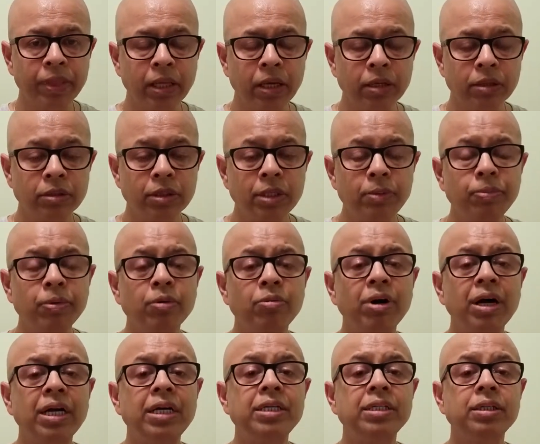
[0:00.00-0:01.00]
So it
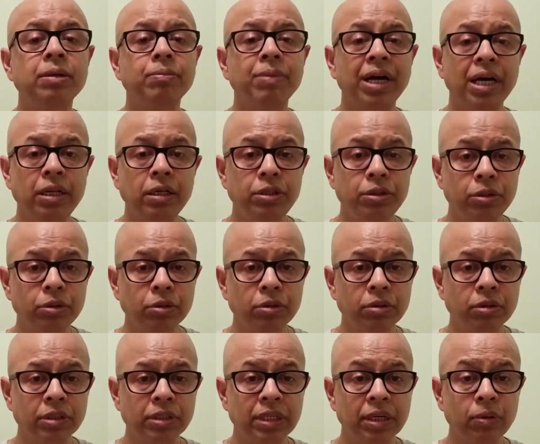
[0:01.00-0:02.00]
provides the
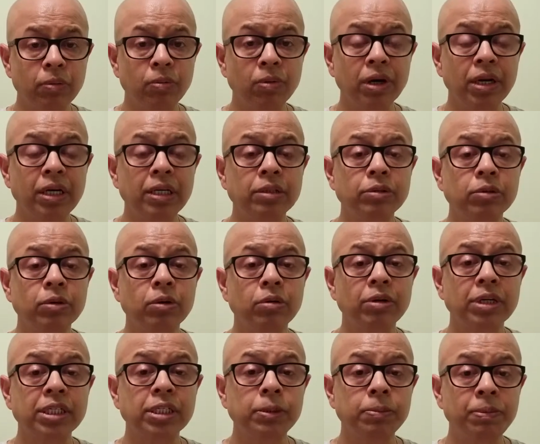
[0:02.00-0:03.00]
milestones that one is going to
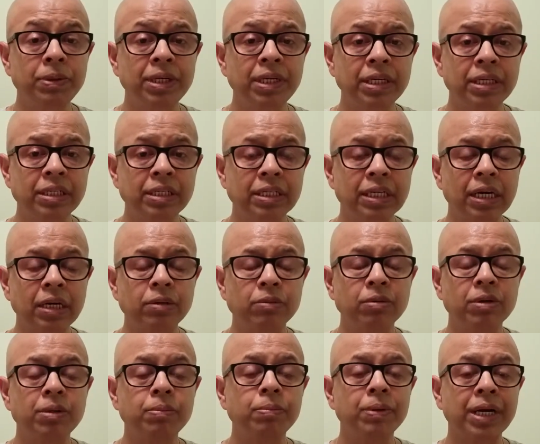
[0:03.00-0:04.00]
experience as
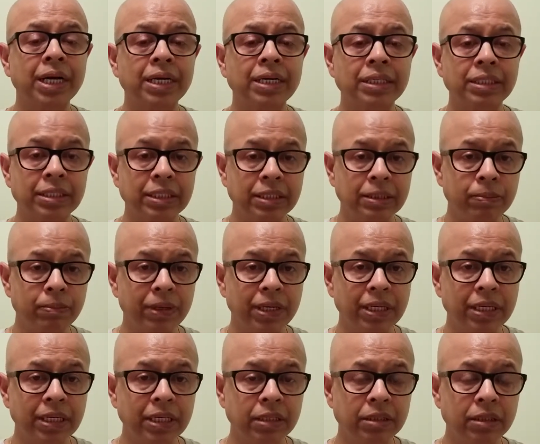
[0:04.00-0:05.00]
one practices
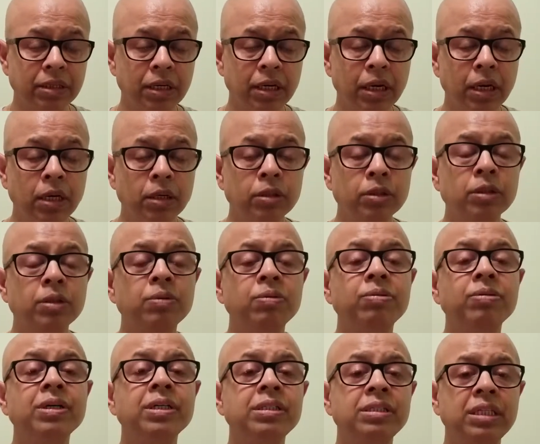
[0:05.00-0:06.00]
meditation. So the
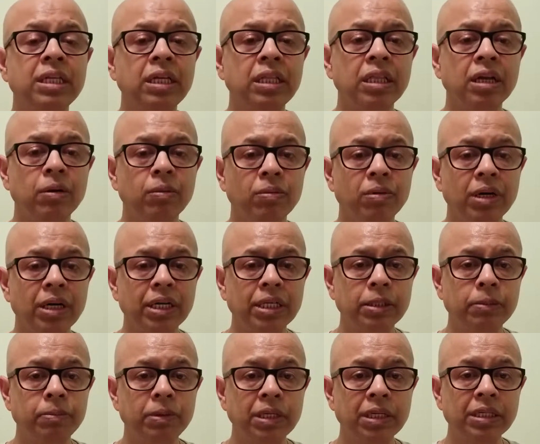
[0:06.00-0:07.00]
first thing that one
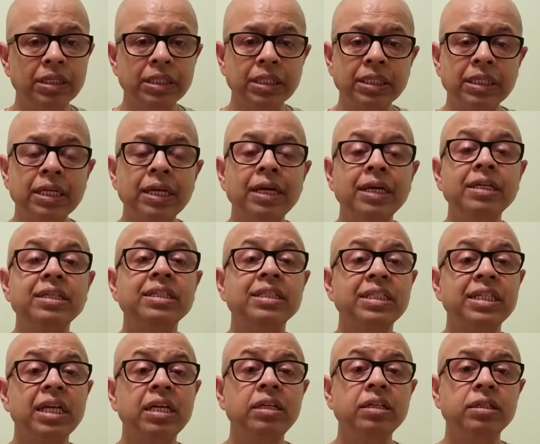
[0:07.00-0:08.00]
experiences is a
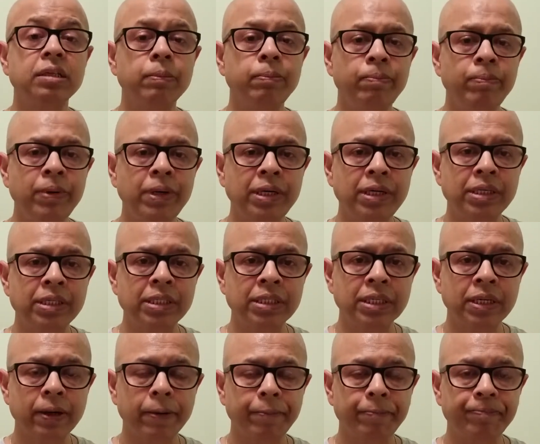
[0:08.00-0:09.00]
sense of peace.
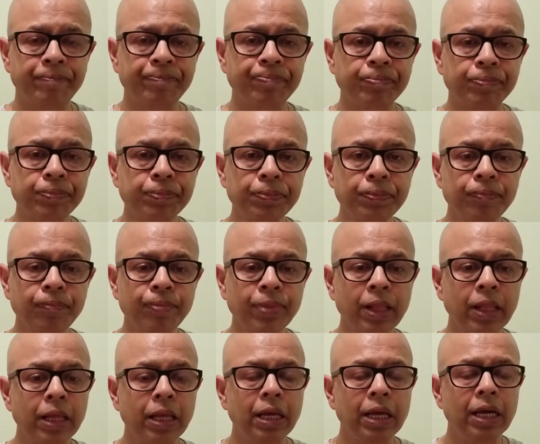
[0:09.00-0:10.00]

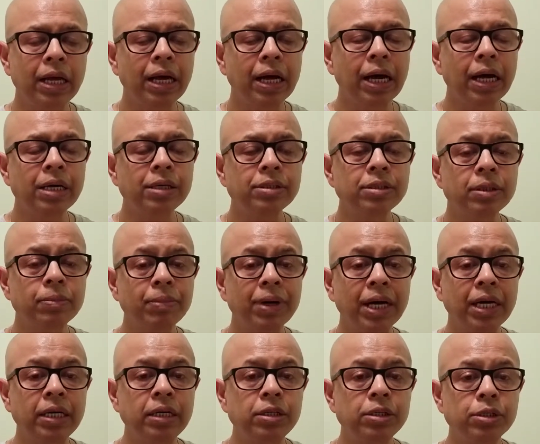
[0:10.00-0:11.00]
As the
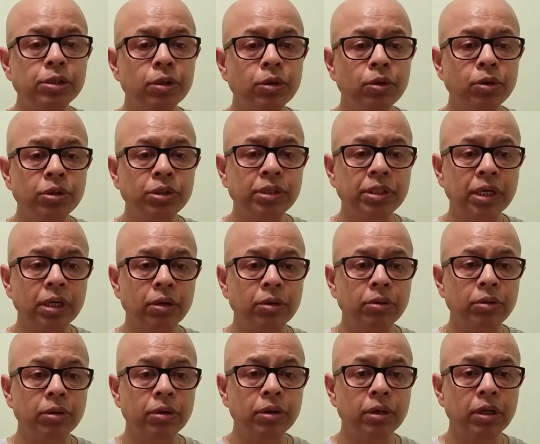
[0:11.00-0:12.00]
mind slows
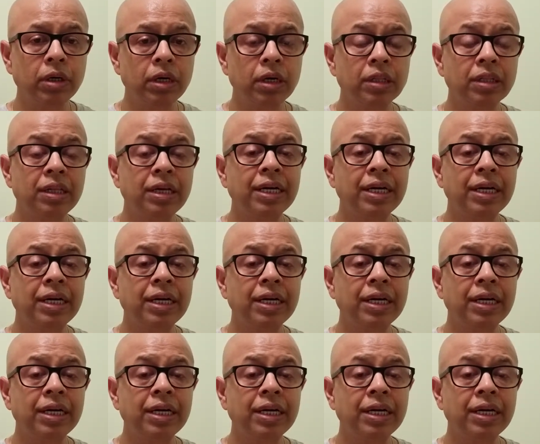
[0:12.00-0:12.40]
down, the